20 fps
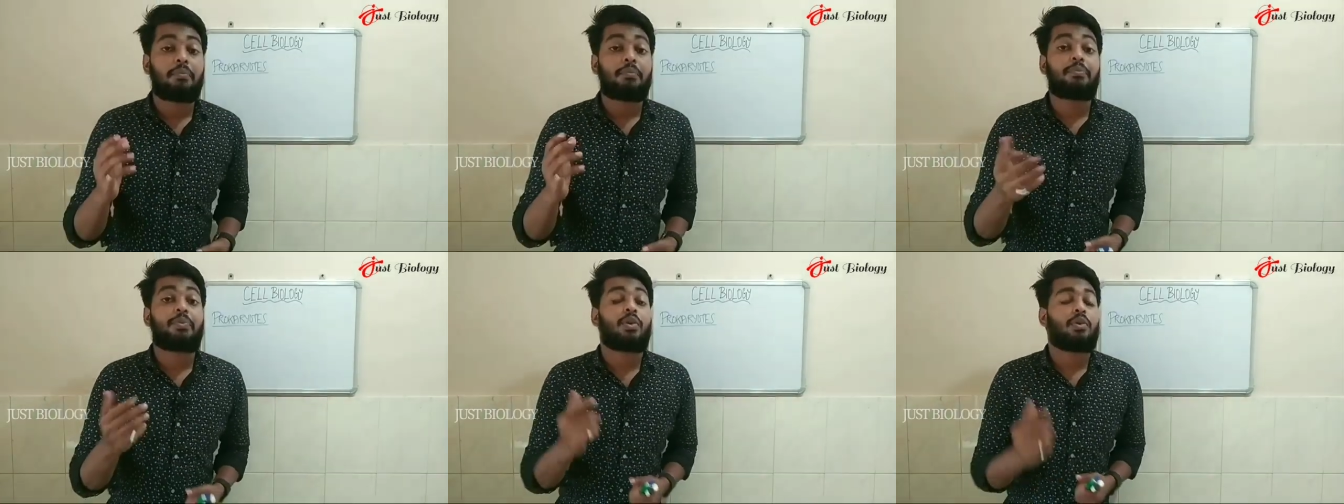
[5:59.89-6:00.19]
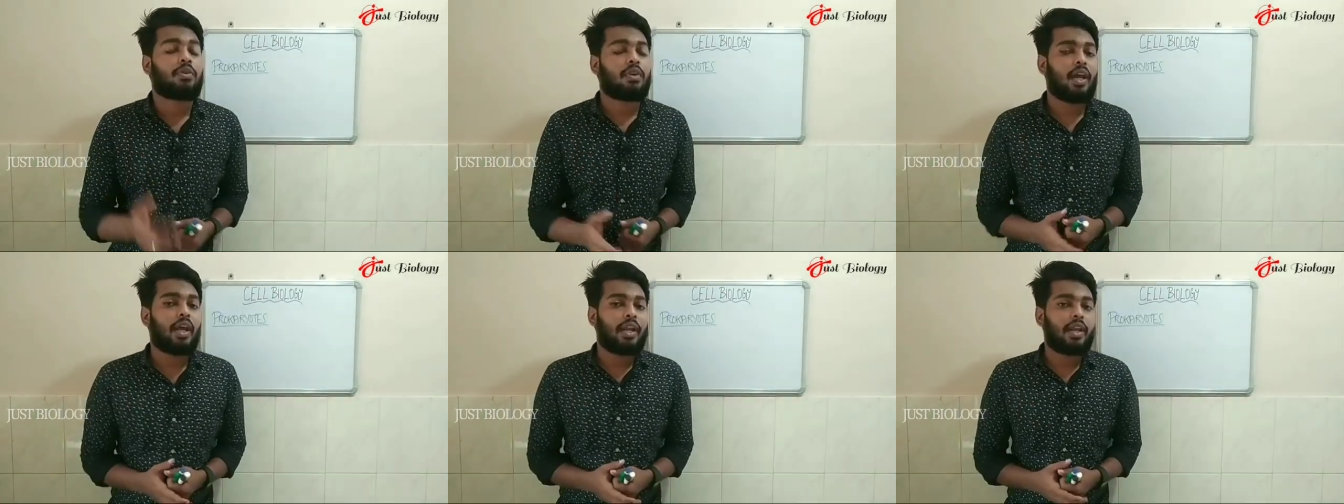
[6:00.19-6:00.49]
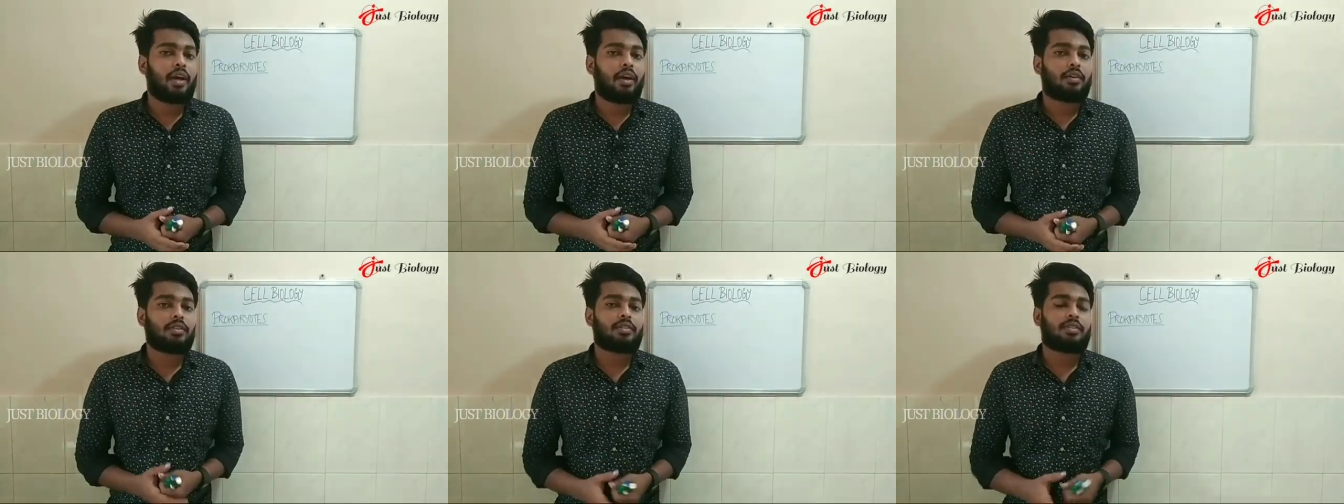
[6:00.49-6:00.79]

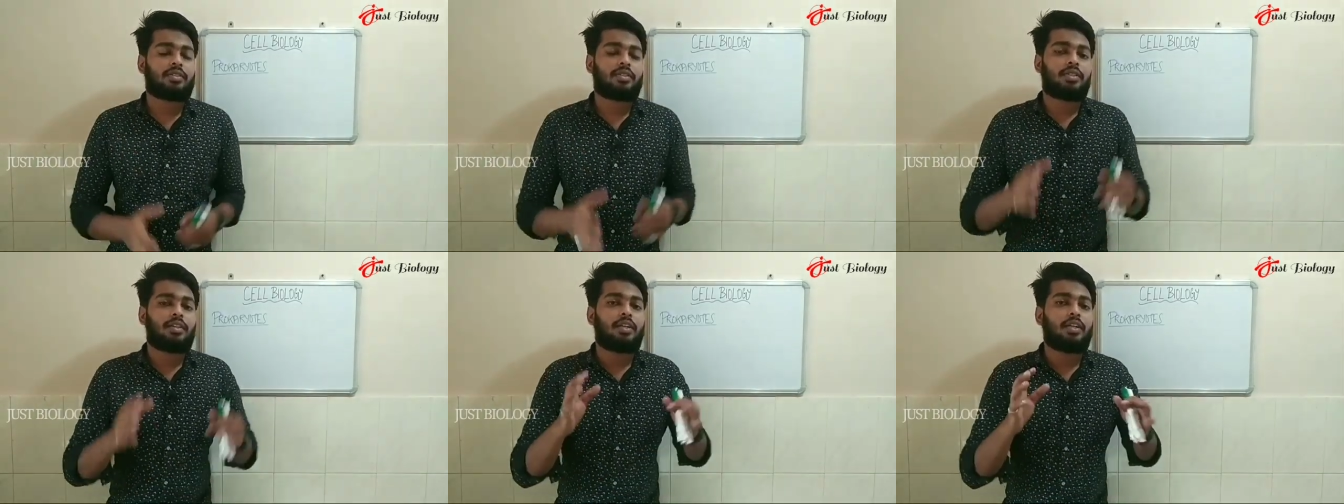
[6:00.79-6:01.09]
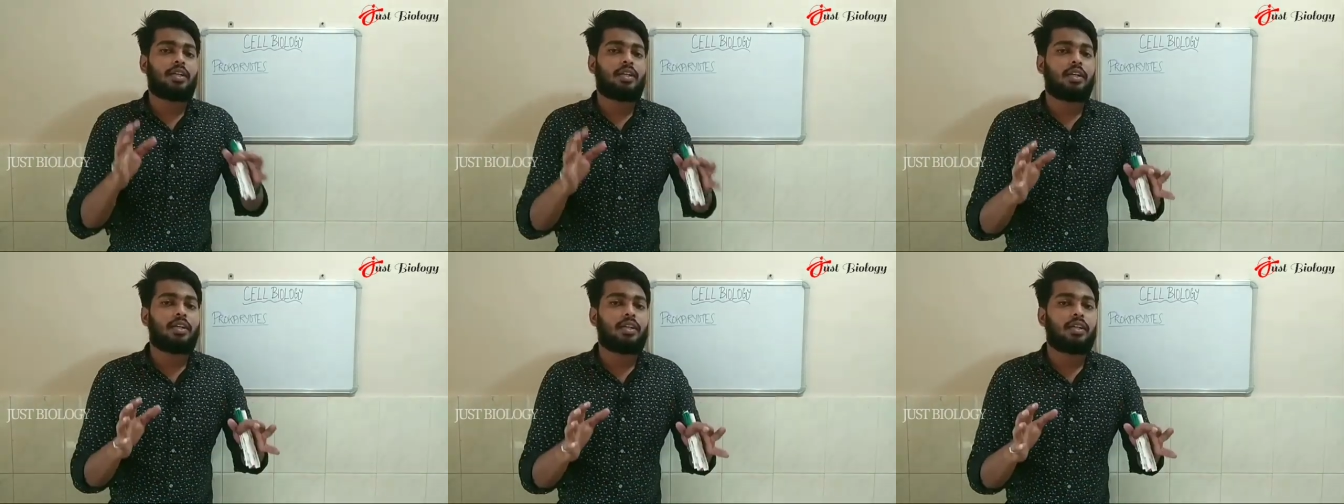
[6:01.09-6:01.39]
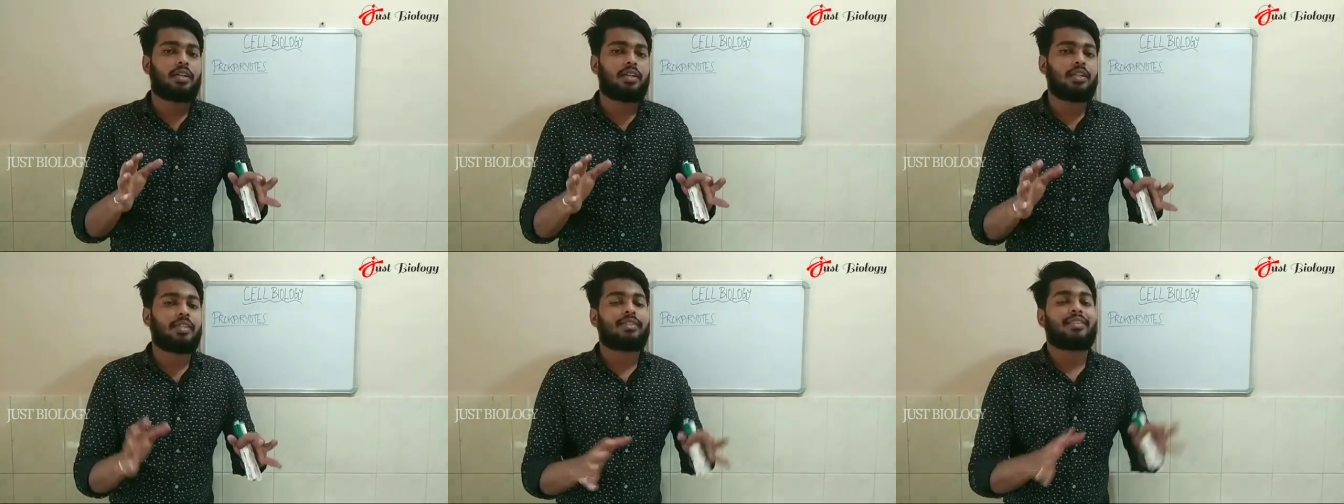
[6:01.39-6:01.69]
Prokaryotes
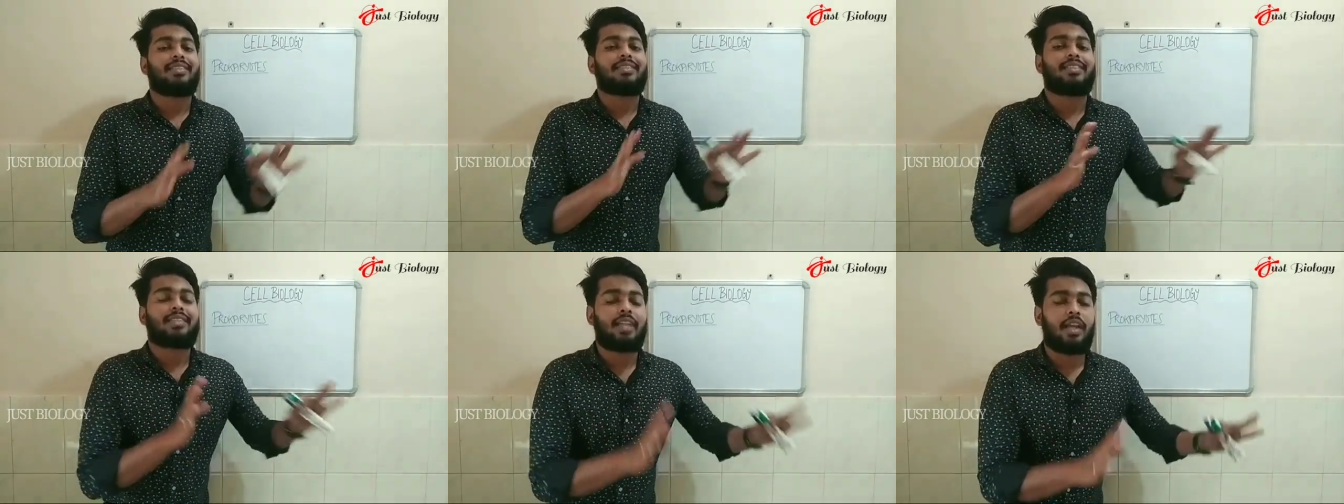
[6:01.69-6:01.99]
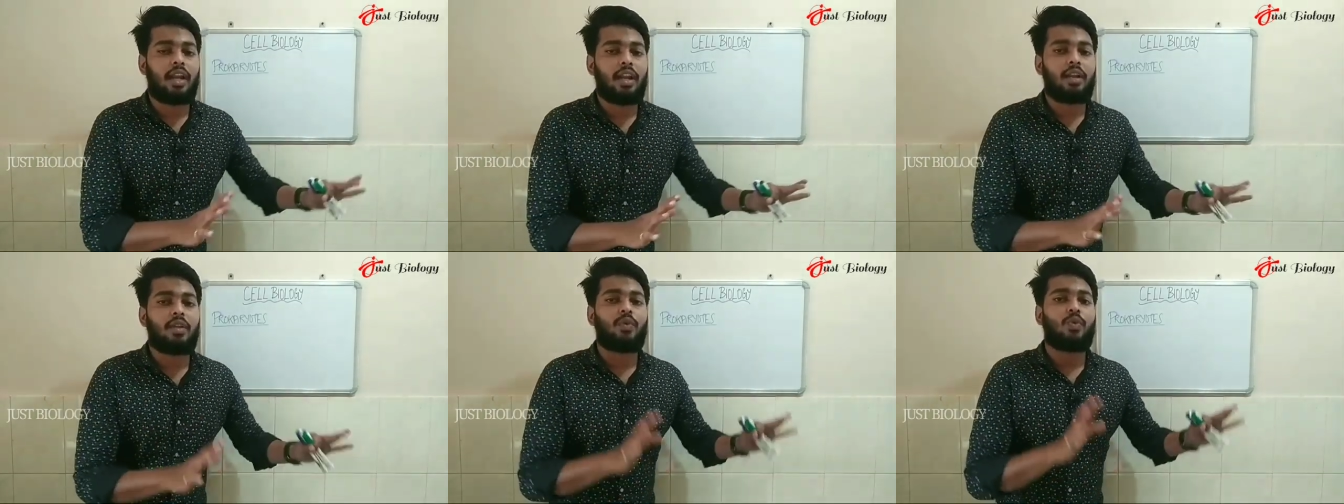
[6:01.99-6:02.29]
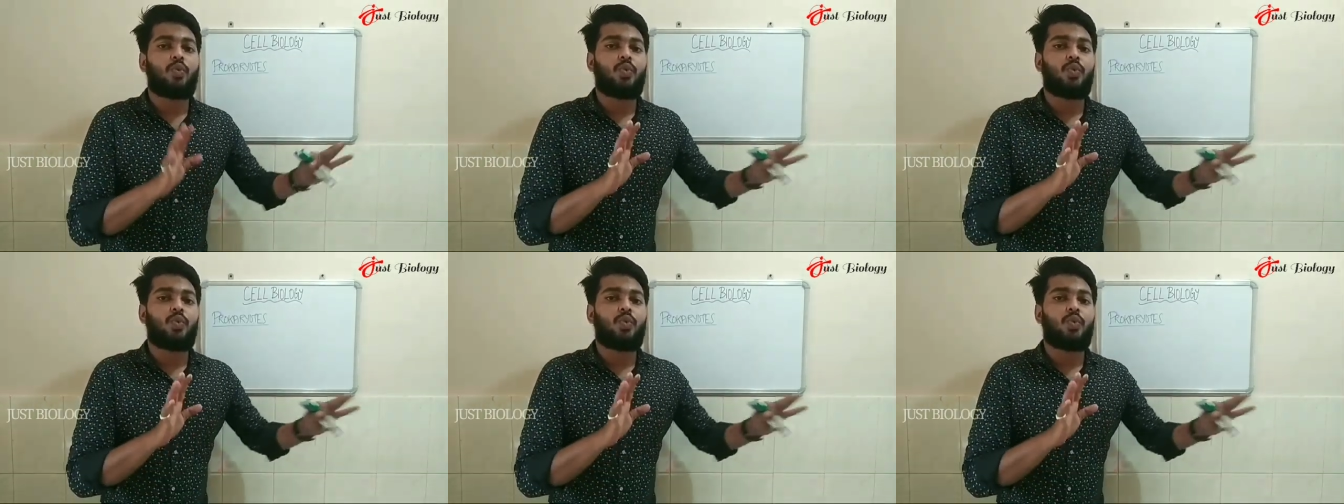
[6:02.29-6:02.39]
is a cell